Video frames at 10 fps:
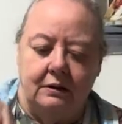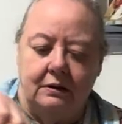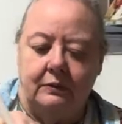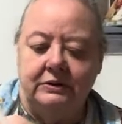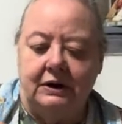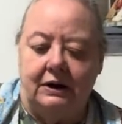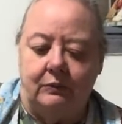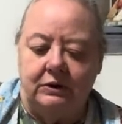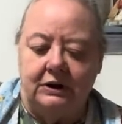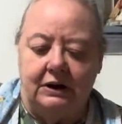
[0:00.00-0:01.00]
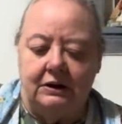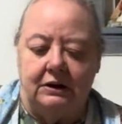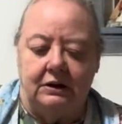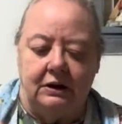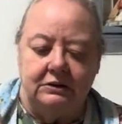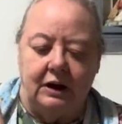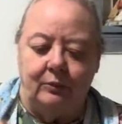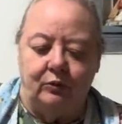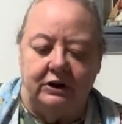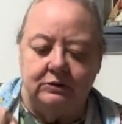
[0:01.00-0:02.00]
We done a double
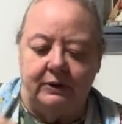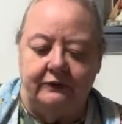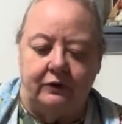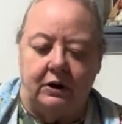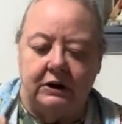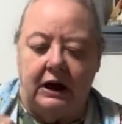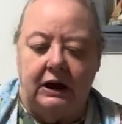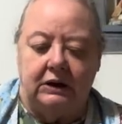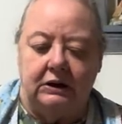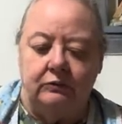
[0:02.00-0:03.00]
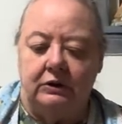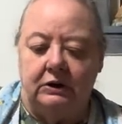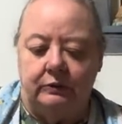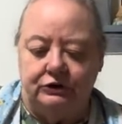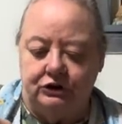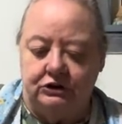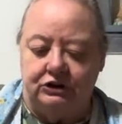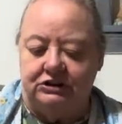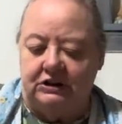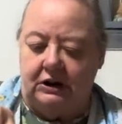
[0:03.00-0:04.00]
recipe for our cake, and really we should have
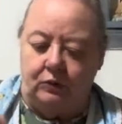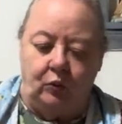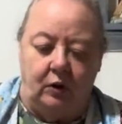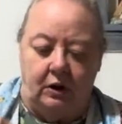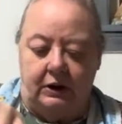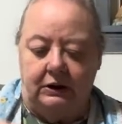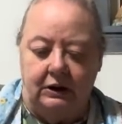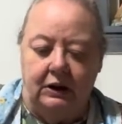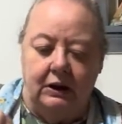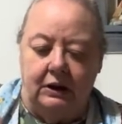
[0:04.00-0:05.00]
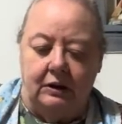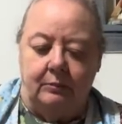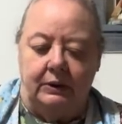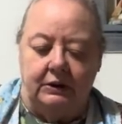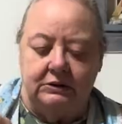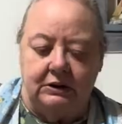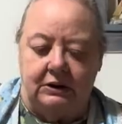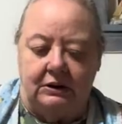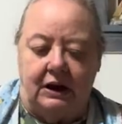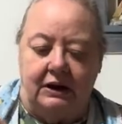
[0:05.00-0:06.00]
just done the one. But
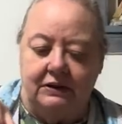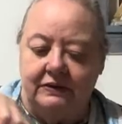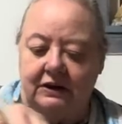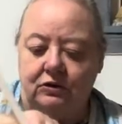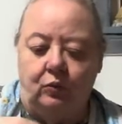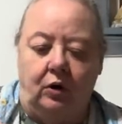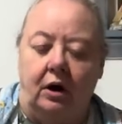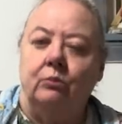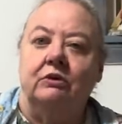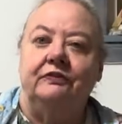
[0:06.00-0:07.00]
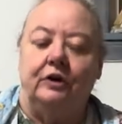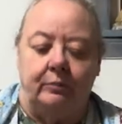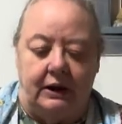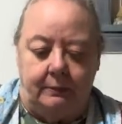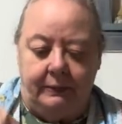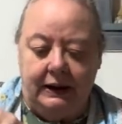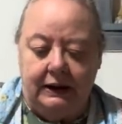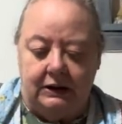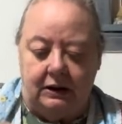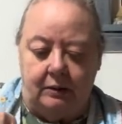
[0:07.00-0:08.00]
I didn't think the one would fill my
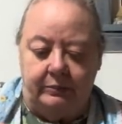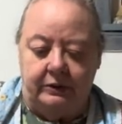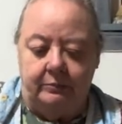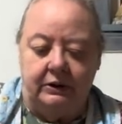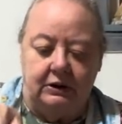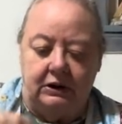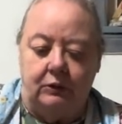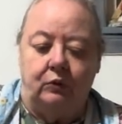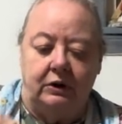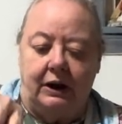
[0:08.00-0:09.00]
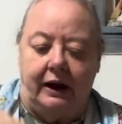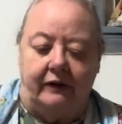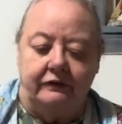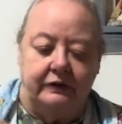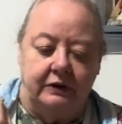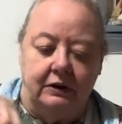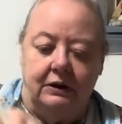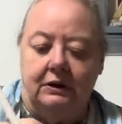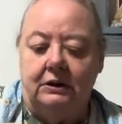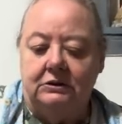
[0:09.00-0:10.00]
pan up, but it would have.
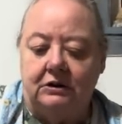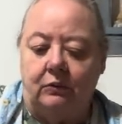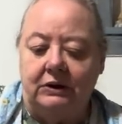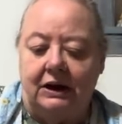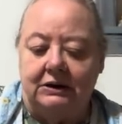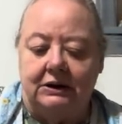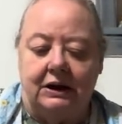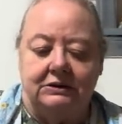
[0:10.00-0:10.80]
So we had to cut